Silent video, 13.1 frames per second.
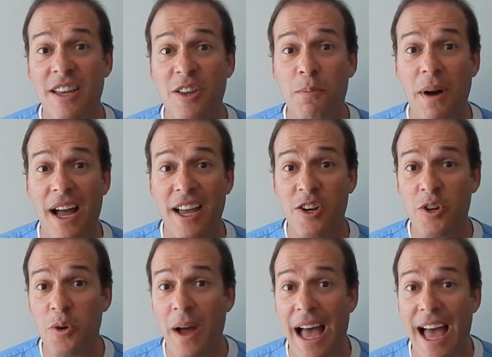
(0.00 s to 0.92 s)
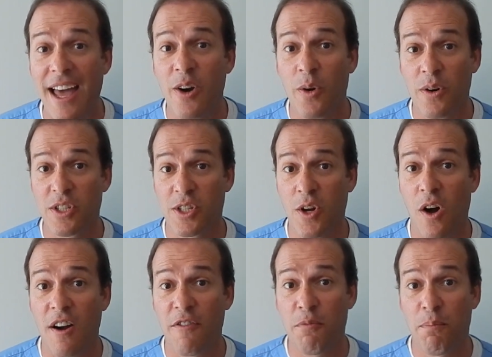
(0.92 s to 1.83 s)
that you buy a new hat or a
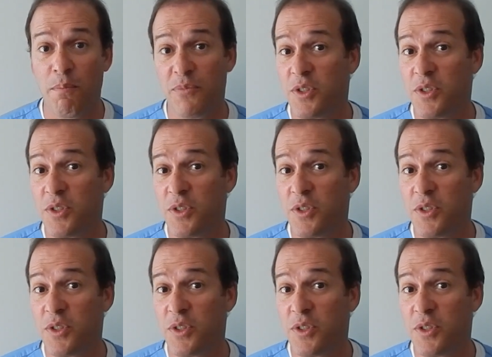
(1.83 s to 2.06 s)
scarf,